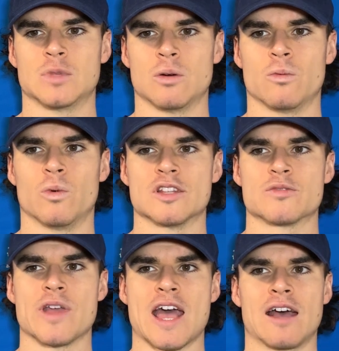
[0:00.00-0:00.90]
once
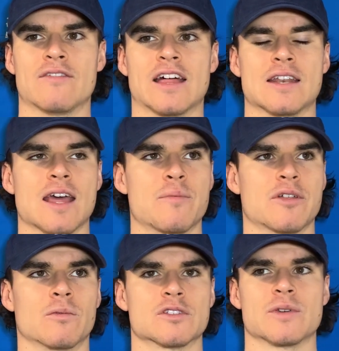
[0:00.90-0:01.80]
we have that depth
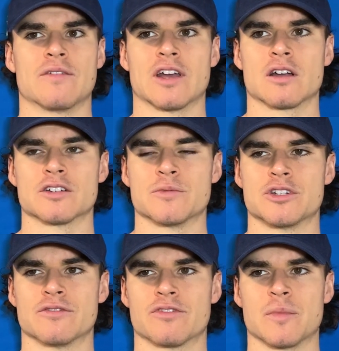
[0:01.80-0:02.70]
and once we have that
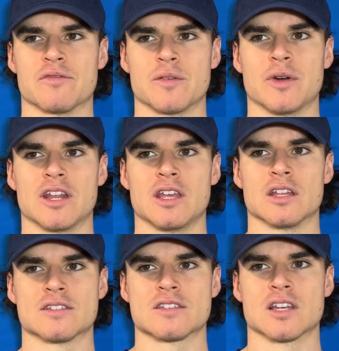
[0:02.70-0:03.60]
contribution from everybody,
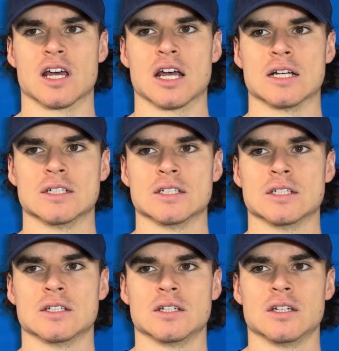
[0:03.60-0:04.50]
it's
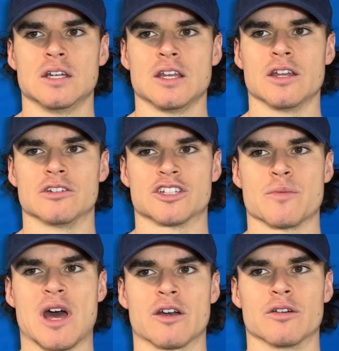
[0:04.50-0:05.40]
you know, just a
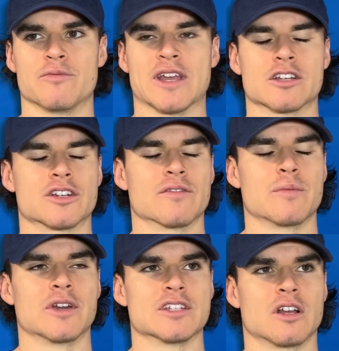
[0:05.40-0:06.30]
matter of making sure
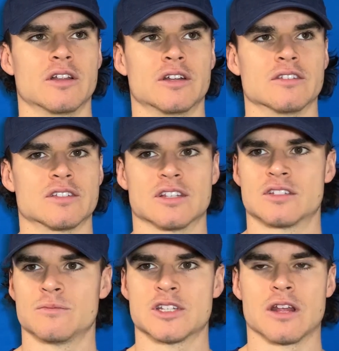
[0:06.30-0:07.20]
everybody's all in on the
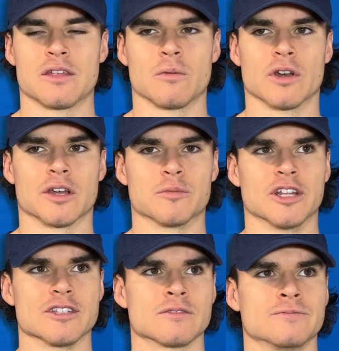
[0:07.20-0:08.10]
systems, and I think we're in a good
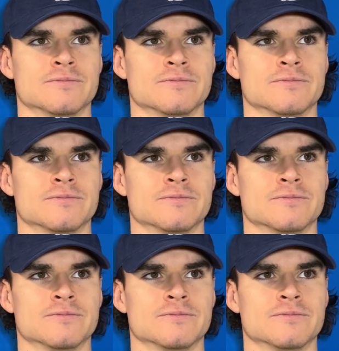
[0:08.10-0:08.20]
place.